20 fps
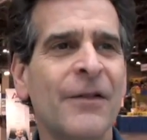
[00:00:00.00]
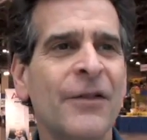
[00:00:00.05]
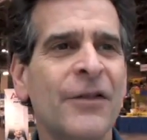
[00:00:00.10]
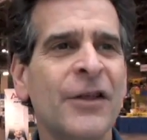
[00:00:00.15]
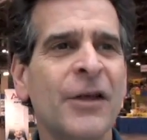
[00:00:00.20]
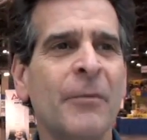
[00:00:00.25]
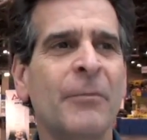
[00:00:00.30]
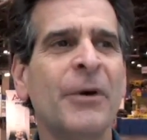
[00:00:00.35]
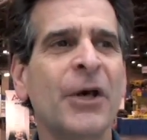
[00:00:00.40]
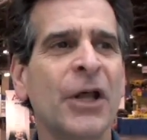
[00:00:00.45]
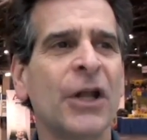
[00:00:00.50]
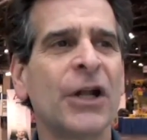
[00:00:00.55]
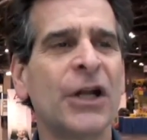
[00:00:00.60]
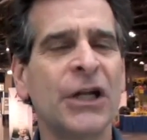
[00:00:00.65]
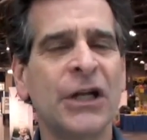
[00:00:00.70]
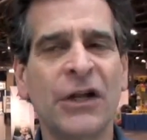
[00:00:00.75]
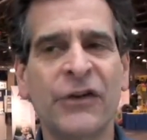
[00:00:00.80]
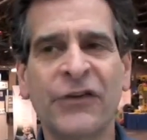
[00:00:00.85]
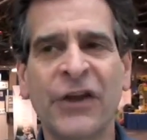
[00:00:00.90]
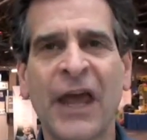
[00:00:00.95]
the
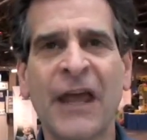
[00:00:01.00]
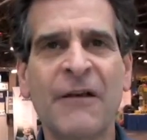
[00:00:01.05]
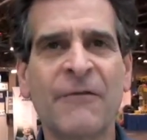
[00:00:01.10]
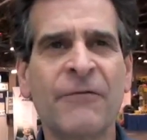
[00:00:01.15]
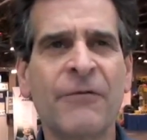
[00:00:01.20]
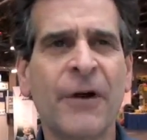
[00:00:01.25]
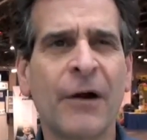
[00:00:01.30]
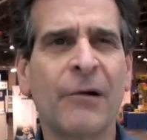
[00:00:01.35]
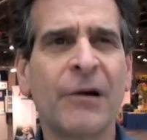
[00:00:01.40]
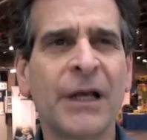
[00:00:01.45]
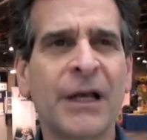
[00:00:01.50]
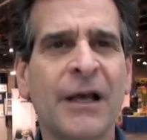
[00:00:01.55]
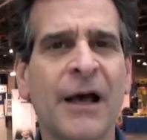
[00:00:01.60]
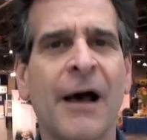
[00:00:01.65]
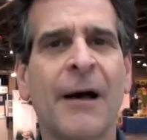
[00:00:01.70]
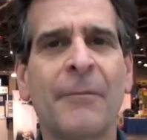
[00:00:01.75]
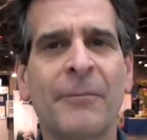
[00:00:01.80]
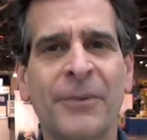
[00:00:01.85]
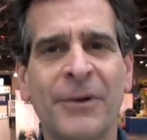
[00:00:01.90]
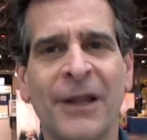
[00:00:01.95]
ability to take very
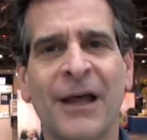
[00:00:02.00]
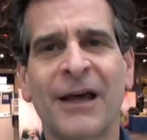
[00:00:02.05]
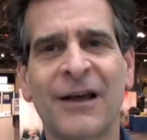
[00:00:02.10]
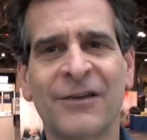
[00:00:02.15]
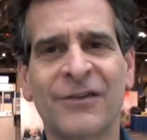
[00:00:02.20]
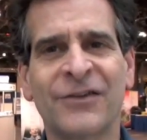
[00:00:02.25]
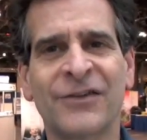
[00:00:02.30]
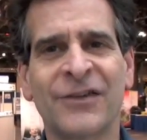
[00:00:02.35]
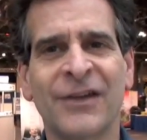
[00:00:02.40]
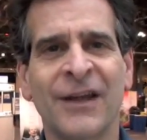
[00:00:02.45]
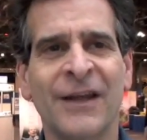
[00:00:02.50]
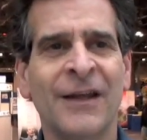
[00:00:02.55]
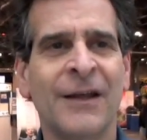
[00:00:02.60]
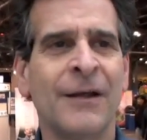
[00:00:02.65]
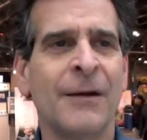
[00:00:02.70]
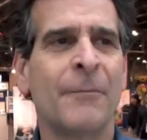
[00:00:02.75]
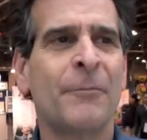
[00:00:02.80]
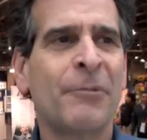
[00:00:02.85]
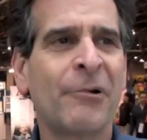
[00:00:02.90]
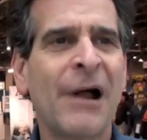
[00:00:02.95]
complex
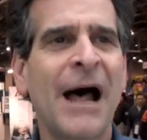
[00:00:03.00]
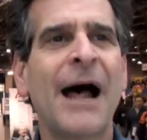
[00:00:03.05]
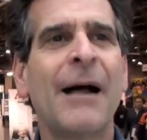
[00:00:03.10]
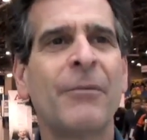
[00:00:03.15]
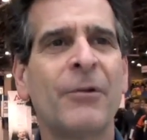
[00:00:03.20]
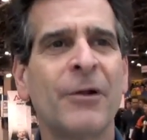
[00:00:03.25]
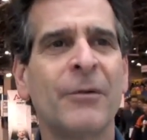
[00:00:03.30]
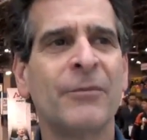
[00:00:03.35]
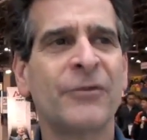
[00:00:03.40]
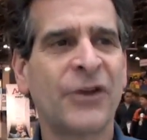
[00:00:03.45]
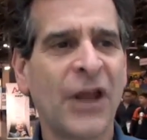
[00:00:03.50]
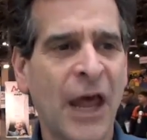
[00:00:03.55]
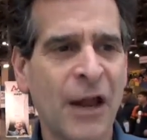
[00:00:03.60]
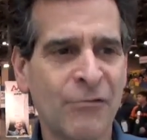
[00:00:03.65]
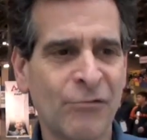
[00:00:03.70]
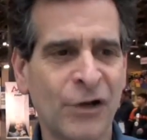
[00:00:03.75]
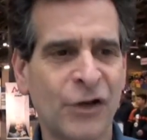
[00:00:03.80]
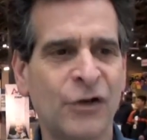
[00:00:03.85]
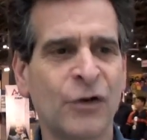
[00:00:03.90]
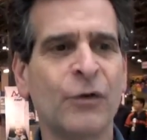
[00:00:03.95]
problems and
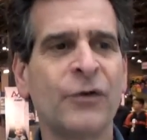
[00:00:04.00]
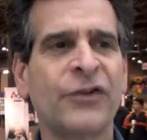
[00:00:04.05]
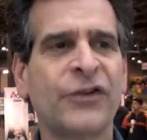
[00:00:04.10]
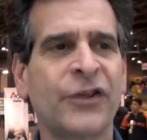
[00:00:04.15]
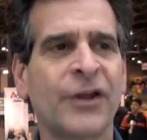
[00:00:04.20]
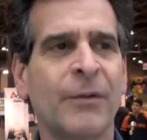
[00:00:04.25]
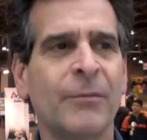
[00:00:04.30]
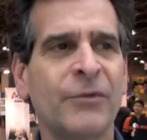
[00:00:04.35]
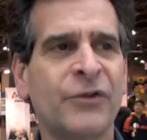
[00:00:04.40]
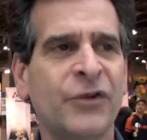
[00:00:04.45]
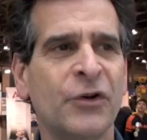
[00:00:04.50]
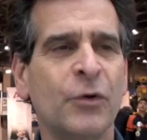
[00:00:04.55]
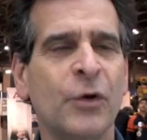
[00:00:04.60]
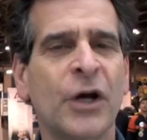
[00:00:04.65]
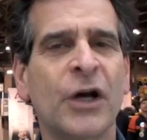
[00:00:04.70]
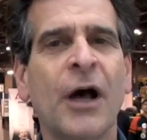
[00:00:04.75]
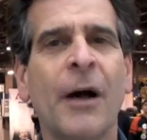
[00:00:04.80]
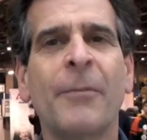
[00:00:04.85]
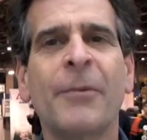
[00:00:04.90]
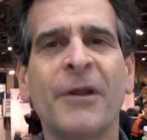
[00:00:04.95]
reduce them to a
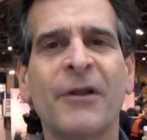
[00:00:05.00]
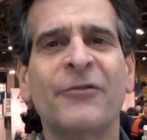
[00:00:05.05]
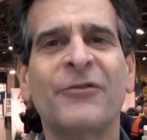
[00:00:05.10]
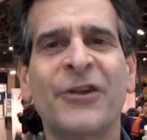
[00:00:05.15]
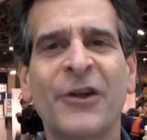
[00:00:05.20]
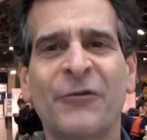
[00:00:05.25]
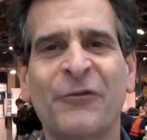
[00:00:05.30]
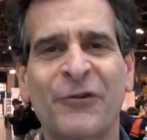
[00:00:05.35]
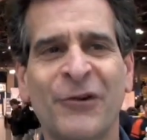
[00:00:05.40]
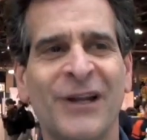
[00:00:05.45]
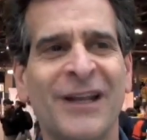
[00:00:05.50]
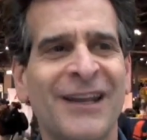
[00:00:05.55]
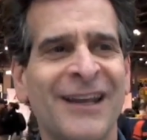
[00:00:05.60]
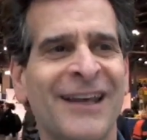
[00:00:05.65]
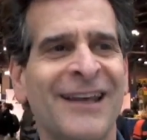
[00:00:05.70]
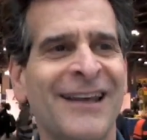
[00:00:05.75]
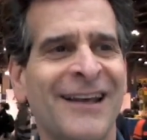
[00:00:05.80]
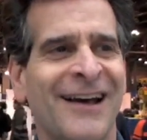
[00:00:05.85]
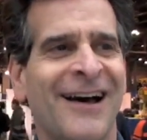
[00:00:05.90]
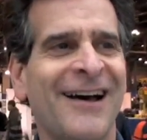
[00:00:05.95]
couple of different
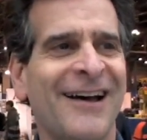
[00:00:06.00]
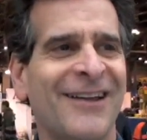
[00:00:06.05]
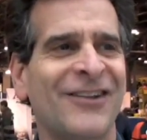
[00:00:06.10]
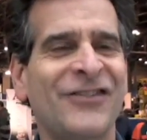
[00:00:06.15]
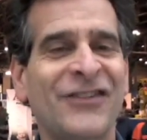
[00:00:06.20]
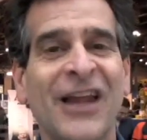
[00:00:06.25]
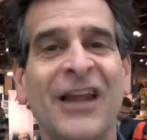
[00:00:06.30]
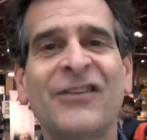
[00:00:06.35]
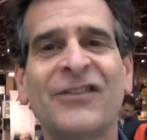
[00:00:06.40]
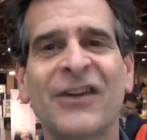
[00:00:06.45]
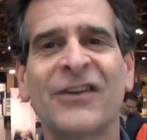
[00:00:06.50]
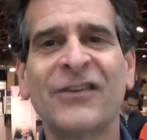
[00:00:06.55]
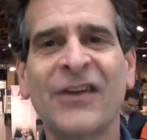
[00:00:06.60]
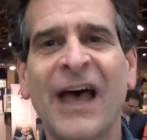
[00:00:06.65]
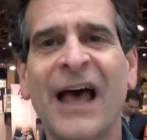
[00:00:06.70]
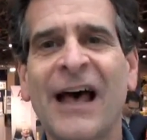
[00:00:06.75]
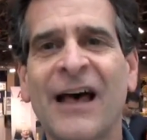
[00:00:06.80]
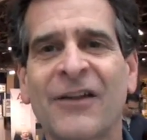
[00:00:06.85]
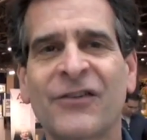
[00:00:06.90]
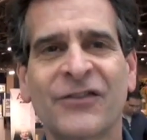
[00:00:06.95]
uh, sets of
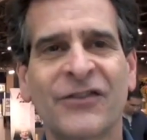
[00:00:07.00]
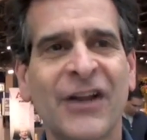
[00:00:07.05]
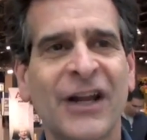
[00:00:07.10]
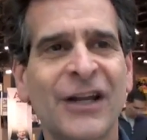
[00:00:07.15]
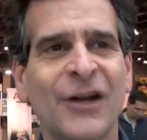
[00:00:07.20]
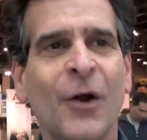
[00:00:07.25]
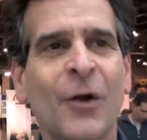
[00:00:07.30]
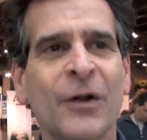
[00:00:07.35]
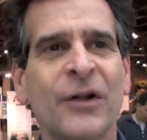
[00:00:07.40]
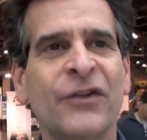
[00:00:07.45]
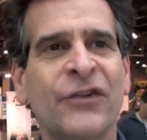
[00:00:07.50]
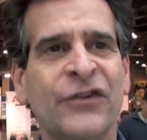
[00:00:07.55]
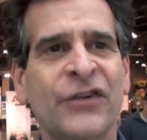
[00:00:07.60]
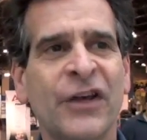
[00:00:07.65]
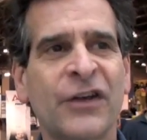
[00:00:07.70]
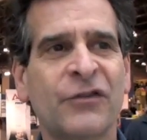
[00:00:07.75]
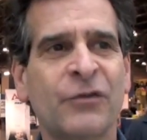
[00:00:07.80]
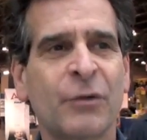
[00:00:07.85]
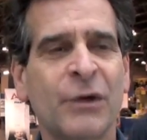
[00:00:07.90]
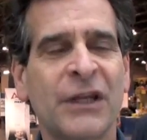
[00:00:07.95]
tasks and in only
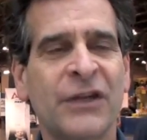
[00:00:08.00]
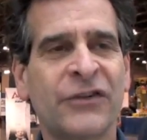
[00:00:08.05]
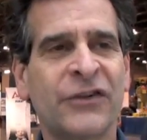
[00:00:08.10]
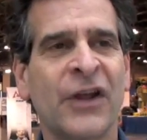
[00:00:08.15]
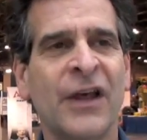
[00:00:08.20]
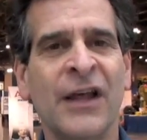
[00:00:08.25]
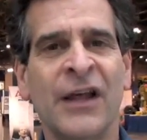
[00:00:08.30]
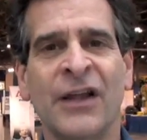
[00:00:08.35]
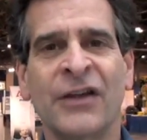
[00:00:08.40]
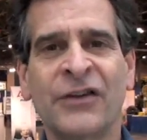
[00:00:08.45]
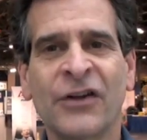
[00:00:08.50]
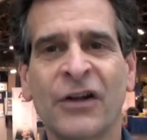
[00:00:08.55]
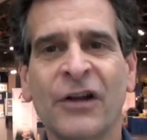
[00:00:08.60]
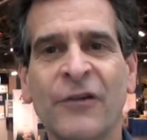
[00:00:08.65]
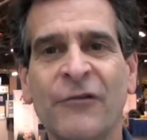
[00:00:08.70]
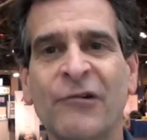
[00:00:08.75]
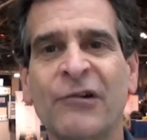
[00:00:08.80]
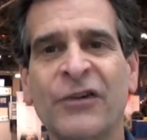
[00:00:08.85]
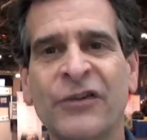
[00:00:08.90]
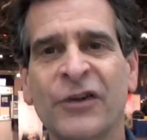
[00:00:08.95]
six weeks
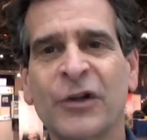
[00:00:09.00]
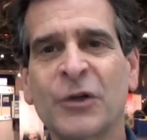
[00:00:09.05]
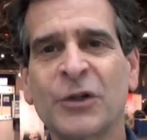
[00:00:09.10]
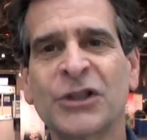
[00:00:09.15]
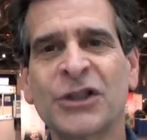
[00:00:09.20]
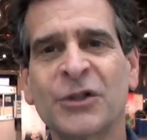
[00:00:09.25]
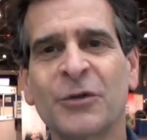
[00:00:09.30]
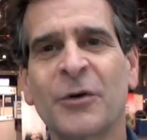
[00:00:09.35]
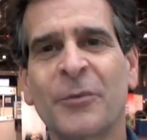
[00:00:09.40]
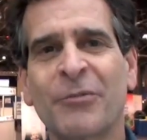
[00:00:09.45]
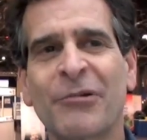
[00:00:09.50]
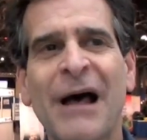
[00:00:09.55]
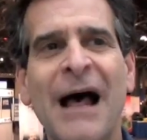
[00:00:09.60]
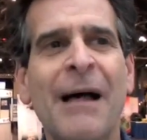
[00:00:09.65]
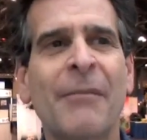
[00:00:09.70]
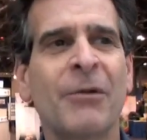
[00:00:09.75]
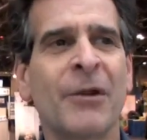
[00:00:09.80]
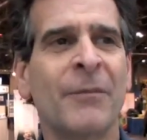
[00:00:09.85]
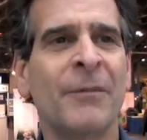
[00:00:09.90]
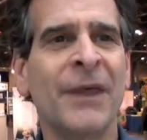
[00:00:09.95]
deliver a solution to a
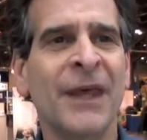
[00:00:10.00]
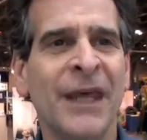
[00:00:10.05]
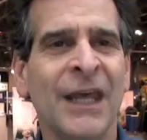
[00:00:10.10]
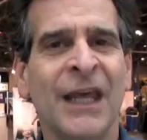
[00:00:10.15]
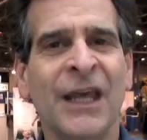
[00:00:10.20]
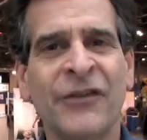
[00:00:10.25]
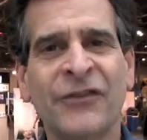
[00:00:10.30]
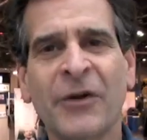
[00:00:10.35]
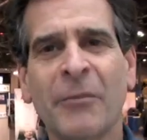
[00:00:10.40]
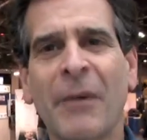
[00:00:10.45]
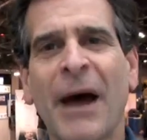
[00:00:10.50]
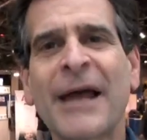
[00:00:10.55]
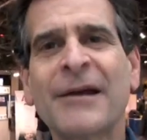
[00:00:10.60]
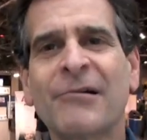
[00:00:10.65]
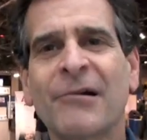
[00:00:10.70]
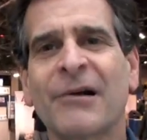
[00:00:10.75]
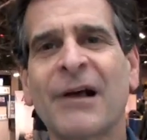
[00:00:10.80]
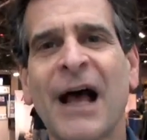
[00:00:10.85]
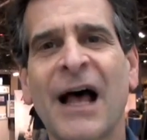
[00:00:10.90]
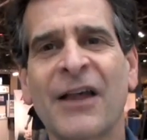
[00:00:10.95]
problem is a
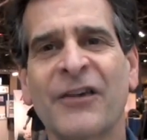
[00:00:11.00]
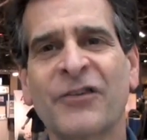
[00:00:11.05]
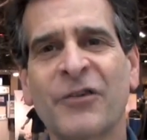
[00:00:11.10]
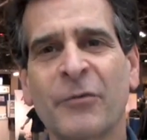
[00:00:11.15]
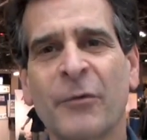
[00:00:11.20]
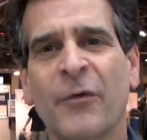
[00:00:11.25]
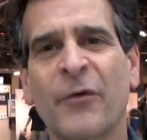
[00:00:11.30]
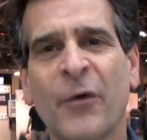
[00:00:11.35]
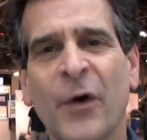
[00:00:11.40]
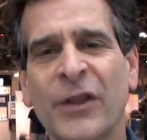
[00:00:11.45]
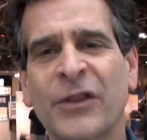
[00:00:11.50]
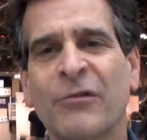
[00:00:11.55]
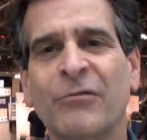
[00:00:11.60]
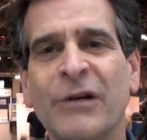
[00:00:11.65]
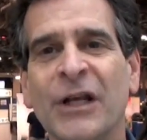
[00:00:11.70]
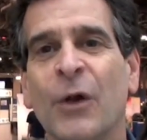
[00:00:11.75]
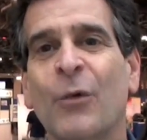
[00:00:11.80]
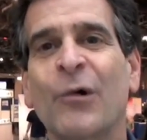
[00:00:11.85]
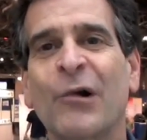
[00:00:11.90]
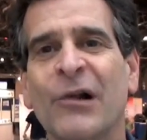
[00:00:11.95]
microcosm of what the
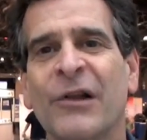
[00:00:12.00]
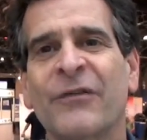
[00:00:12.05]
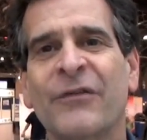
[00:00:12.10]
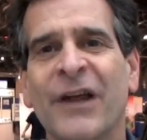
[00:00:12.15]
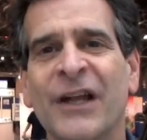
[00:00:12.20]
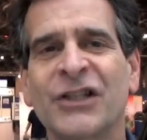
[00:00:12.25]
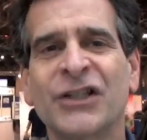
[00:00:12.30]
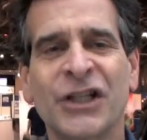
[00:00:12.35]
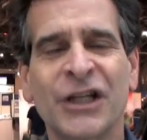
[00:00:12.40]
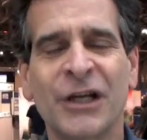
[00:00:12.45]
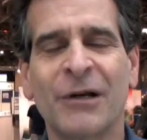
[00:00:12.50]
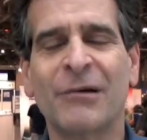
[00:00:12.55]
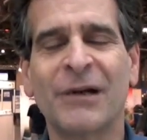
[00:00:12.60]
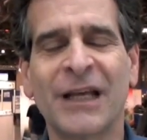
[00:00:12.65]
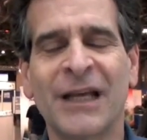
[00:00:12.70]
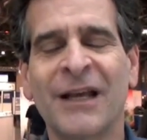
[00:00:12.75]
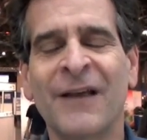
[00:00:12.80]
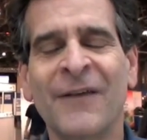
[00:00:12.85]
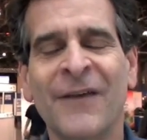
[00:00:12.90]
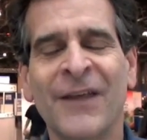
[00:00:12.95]
real world of engineering